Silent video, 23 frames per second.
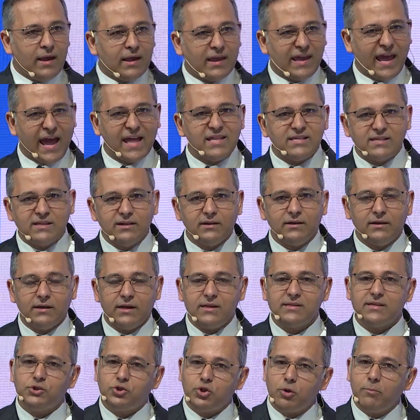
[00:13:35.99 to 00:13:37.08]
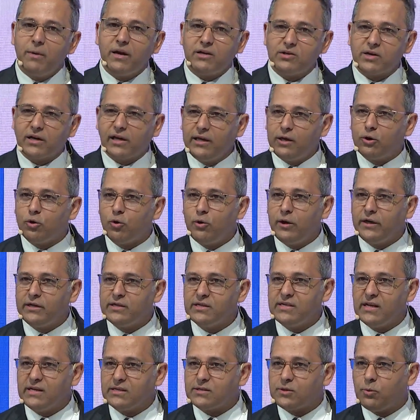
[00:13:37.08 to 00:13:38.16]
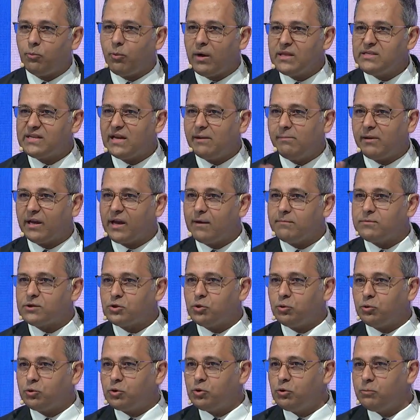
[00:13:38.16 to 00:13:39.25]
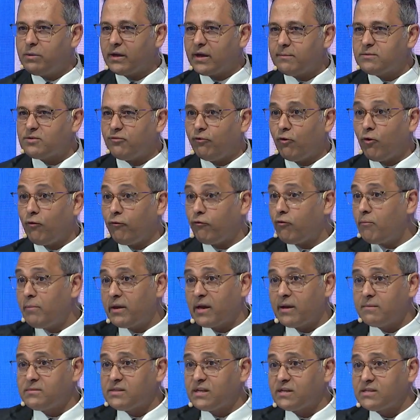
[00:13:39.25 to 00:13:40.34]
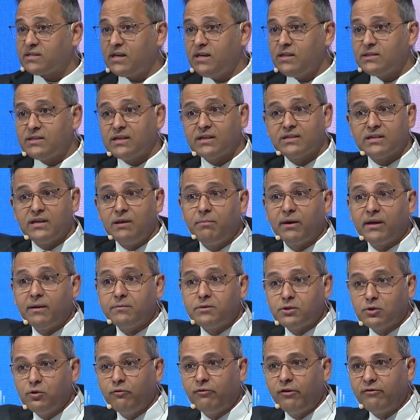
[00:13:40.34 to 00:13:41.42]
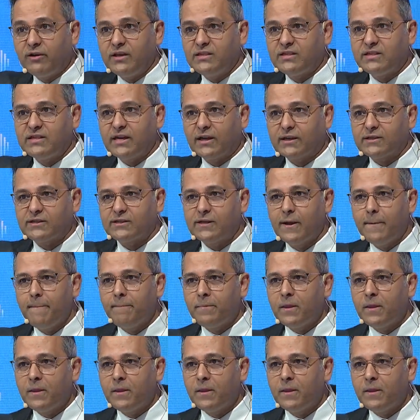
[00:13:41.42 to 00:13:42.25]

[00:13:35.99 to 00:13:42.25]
Cancer is a geometrically growing disease. One cell becomes two, two becomes four, four becomes 16, 16 becomes 256.